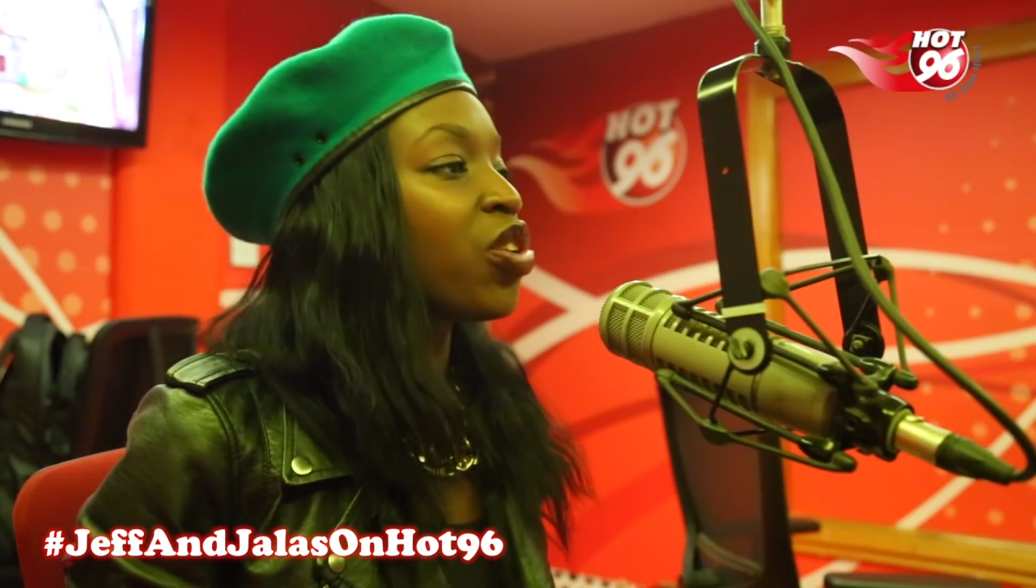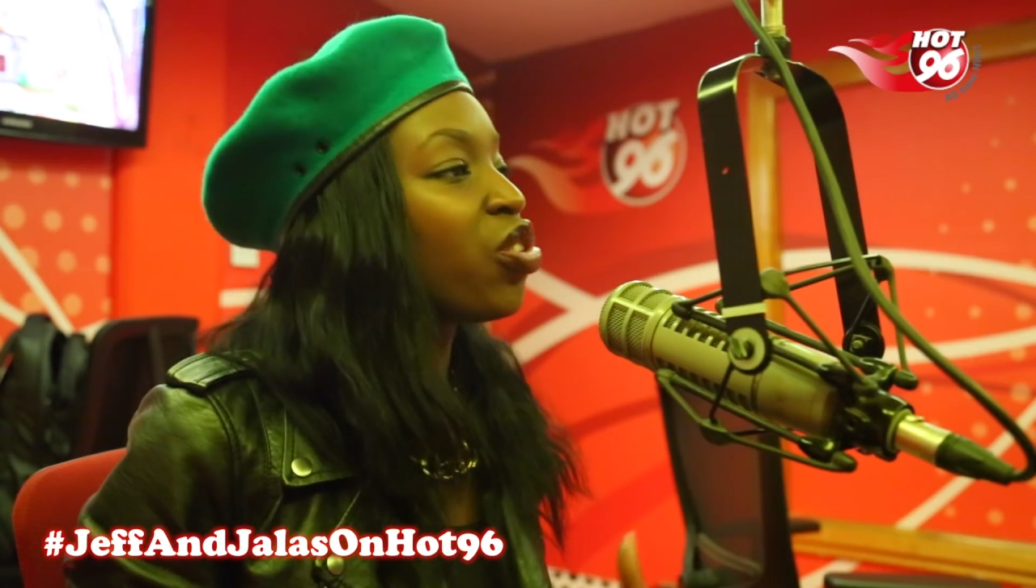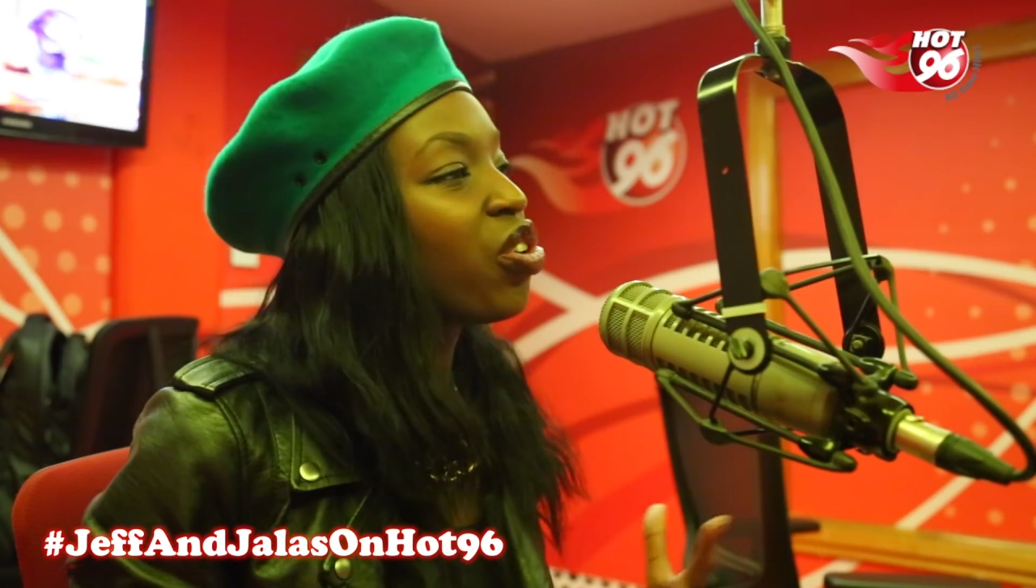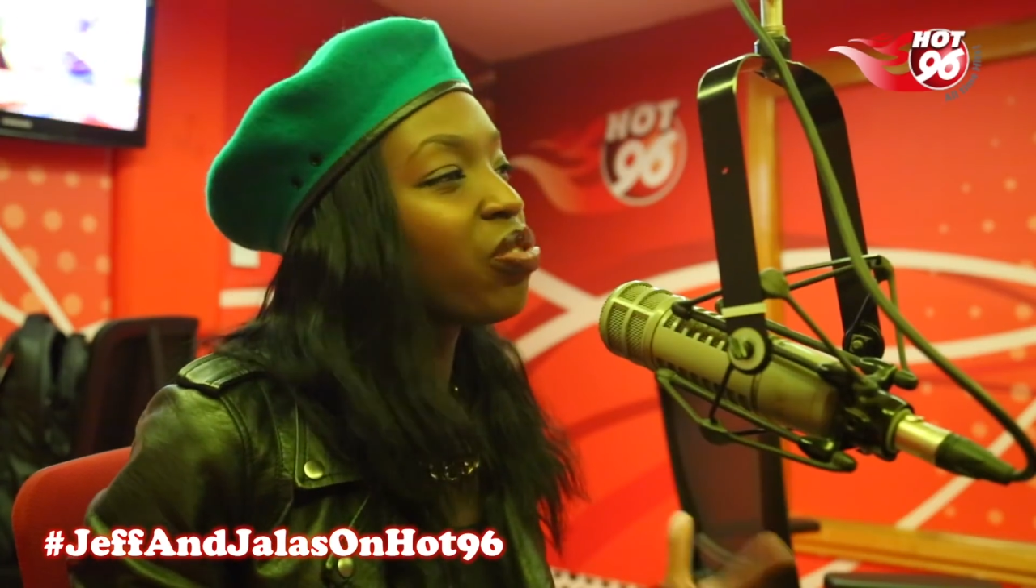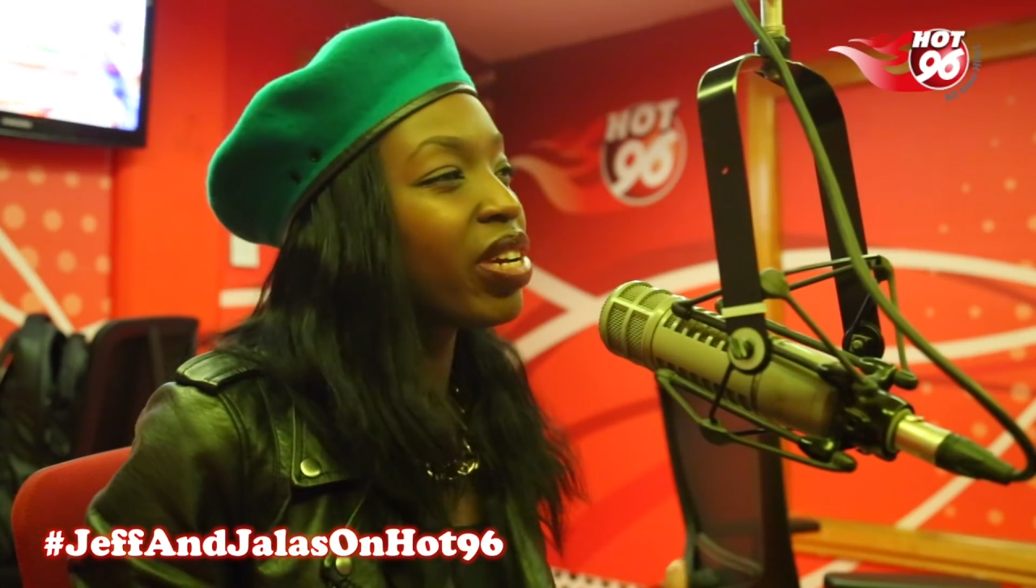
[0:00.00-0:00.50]
you're
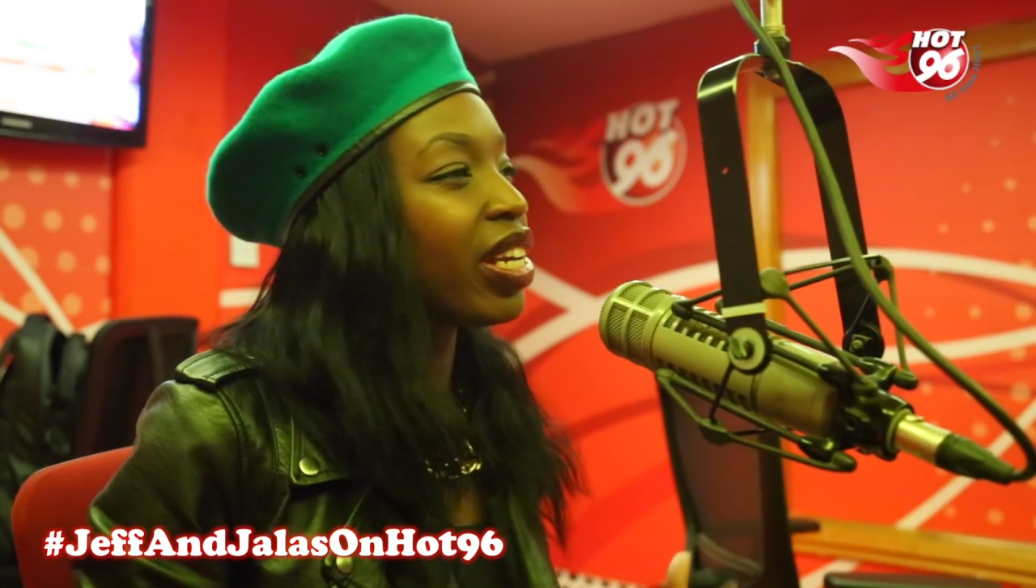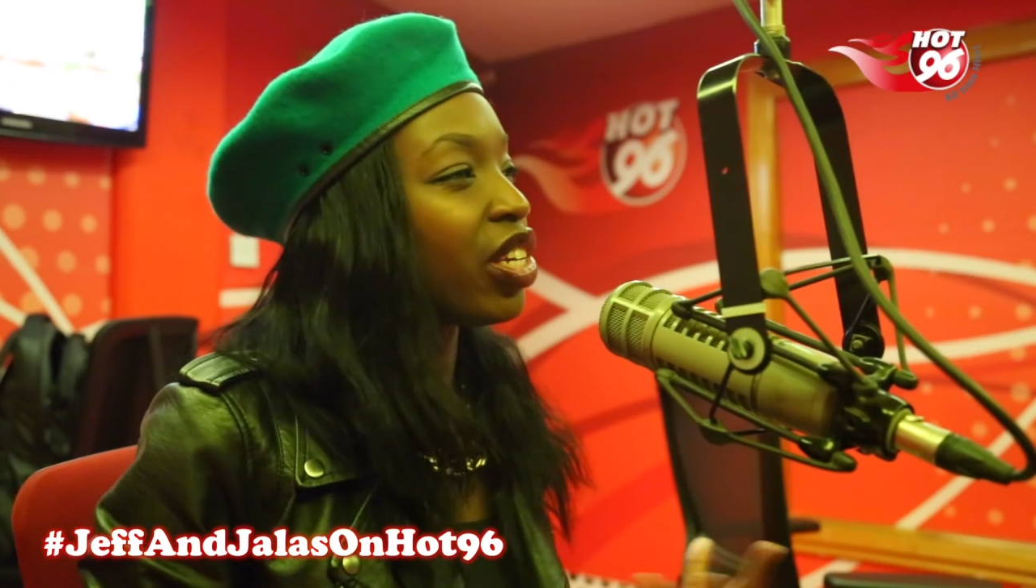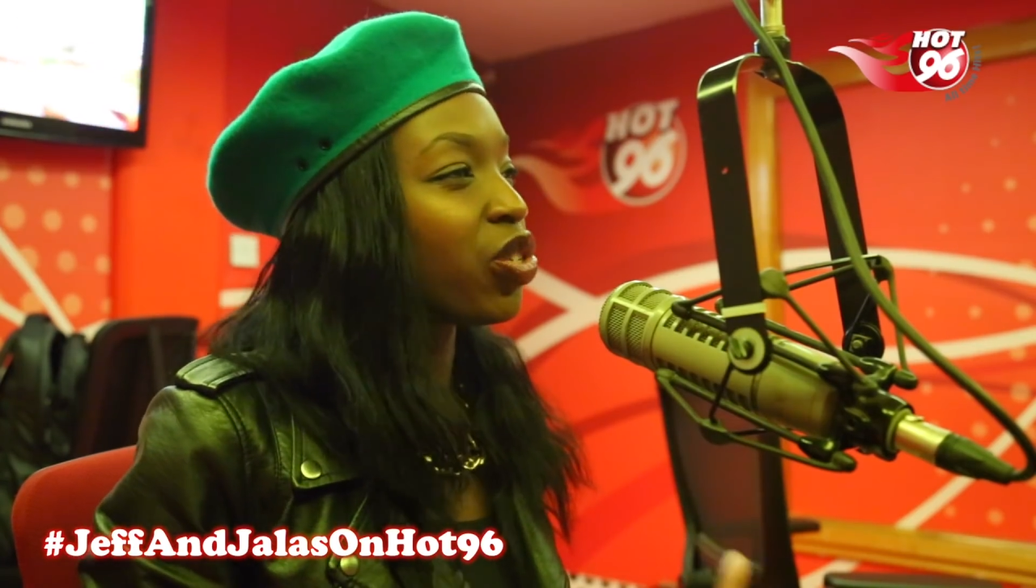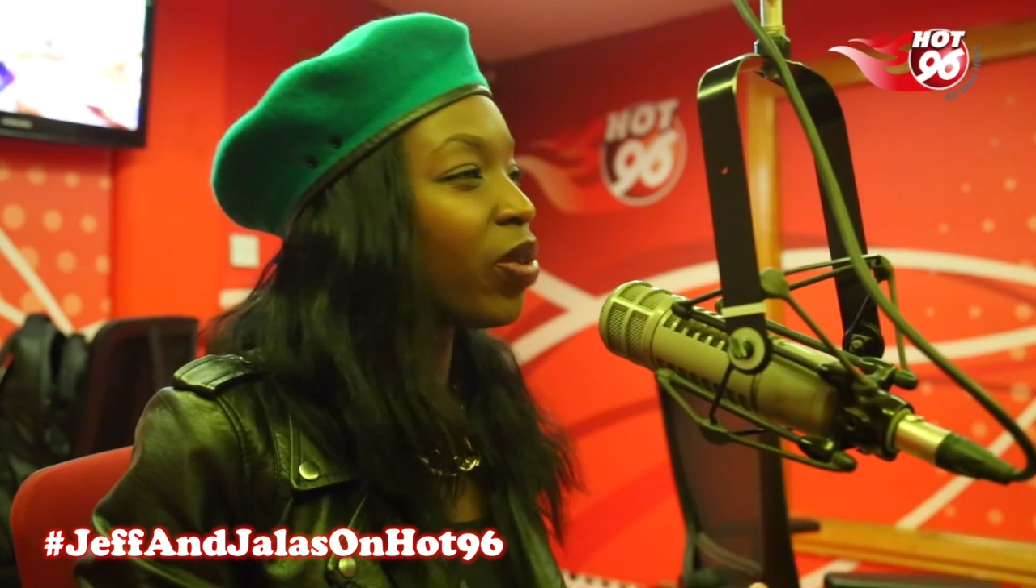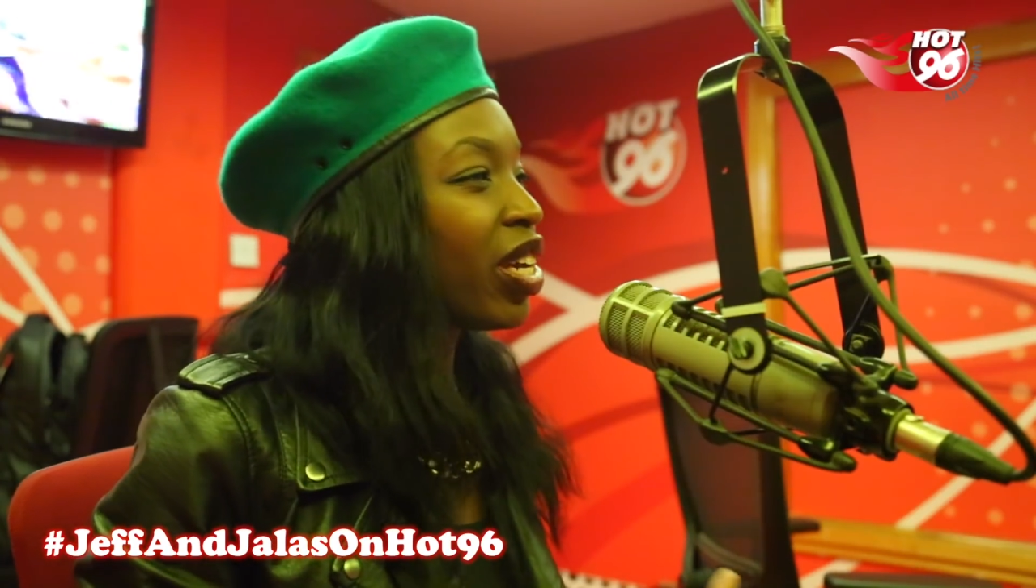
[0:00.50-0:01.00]
not
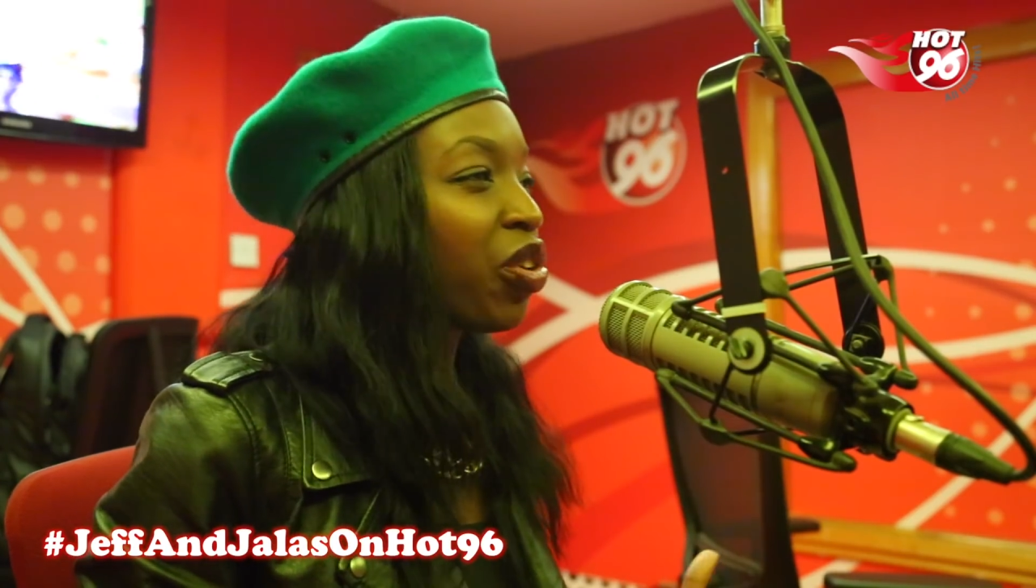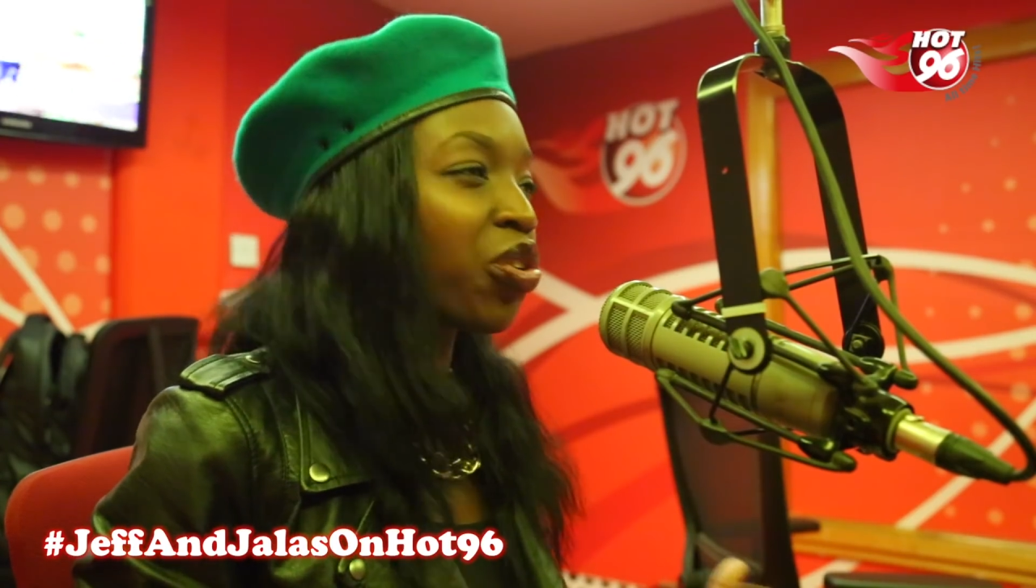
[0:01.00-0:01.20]
really doing it.